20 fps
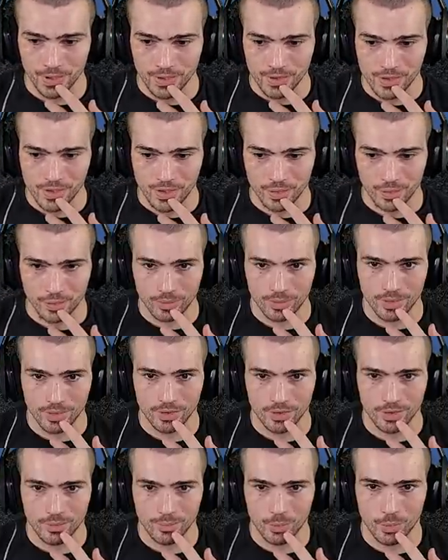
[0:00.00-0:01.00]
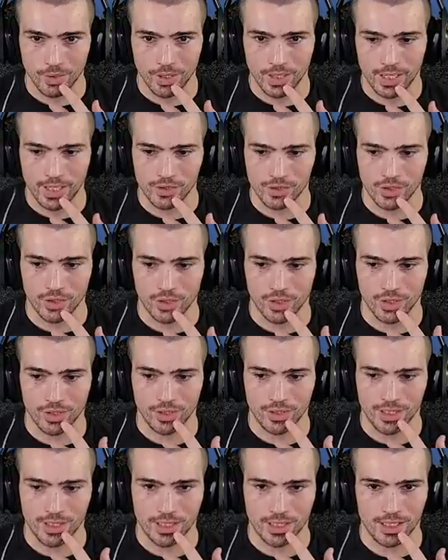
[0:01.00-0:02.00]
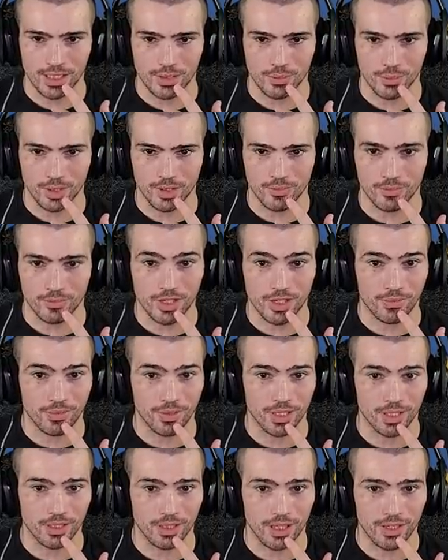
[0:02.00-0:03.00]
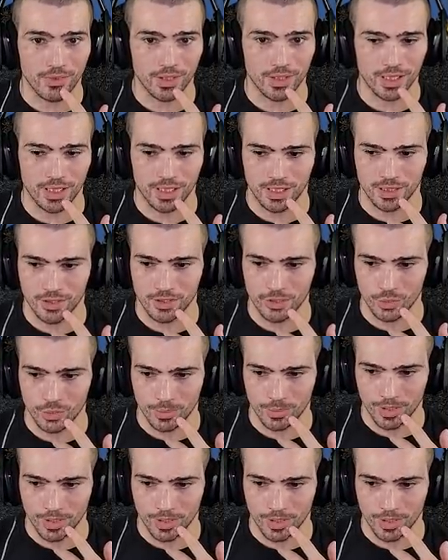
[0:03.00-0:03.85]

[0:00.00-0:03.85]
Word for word: So a little more X guard technique would have definitely guaranteed the sweep